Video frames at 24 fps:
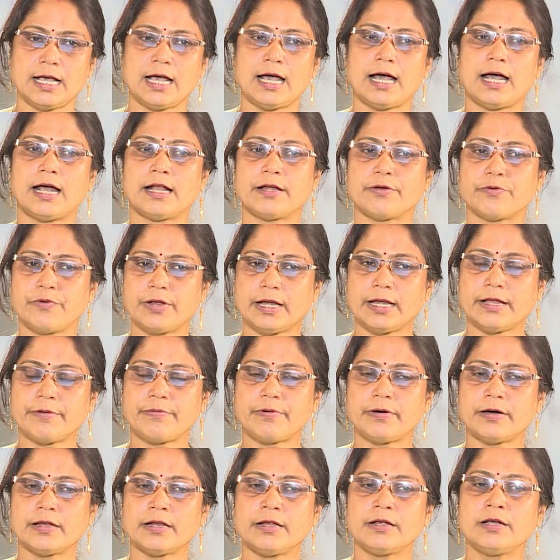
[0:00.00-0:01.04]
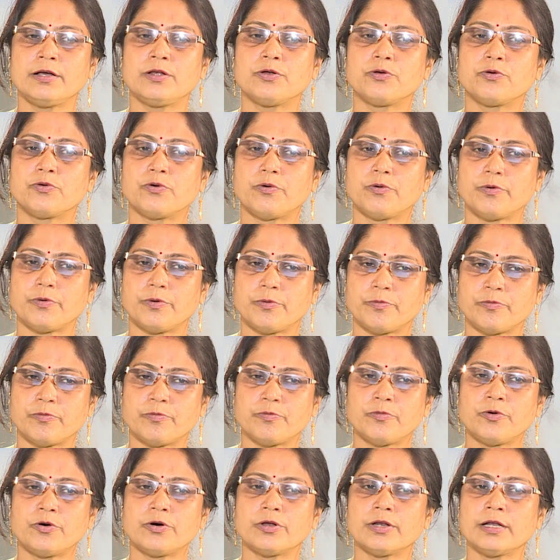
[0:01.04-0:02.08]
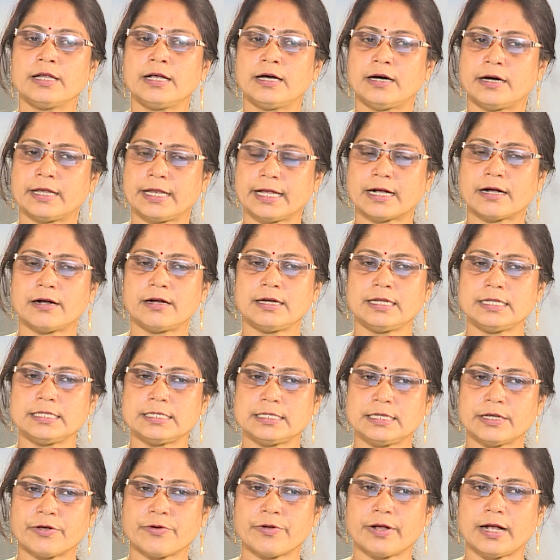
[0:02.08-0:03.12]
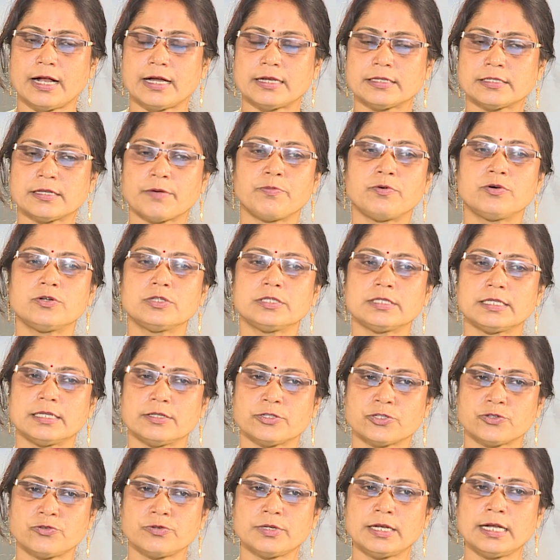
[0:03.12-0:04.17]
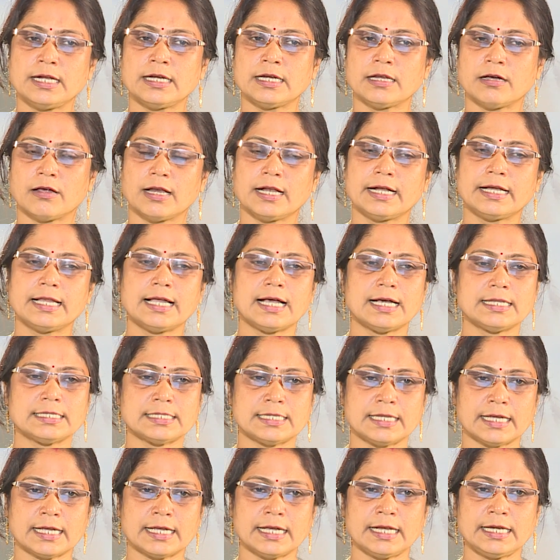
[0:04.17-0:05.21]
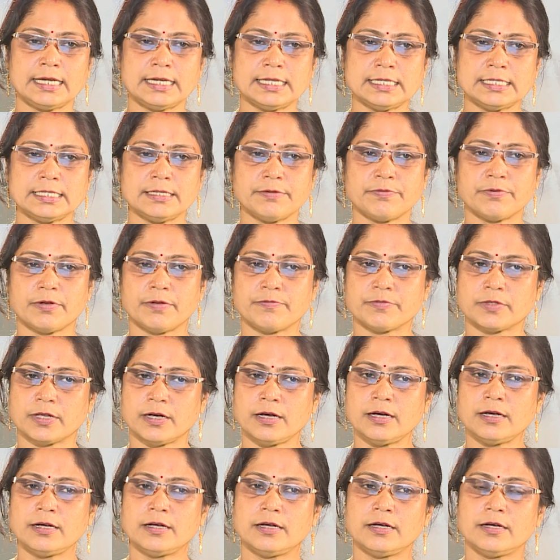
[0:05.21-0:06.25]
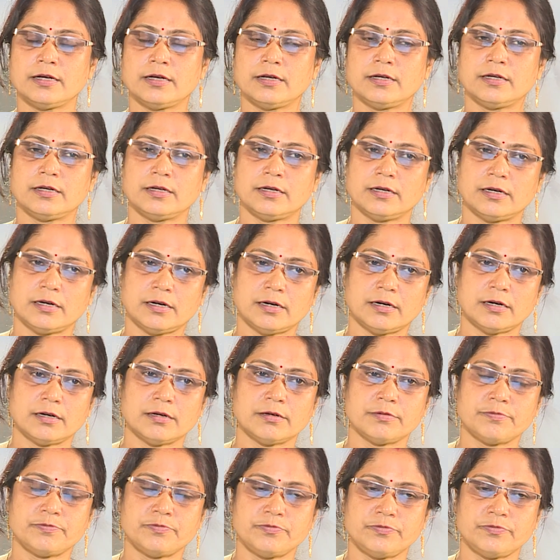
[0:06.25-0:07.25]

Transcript: And whenever no more a record is required, suppose a student already has taken TC from the